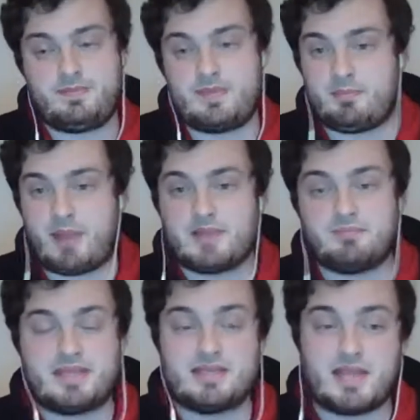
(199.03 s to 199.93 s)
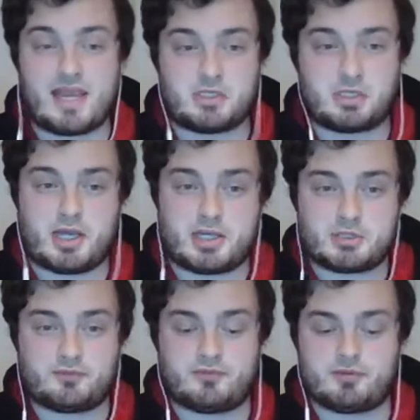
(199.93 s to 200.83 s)
there might be a late
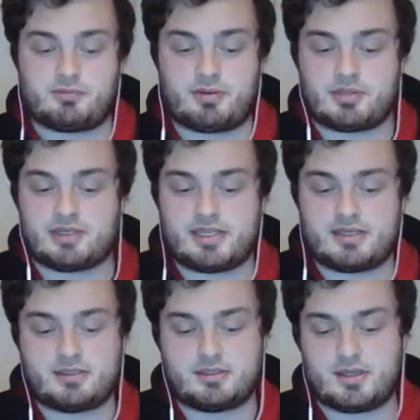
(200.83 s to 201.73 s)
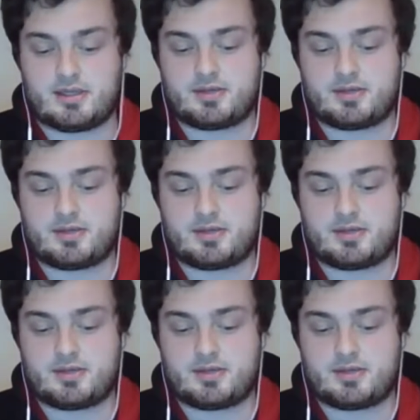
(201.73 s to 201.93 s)
charge for a Premier League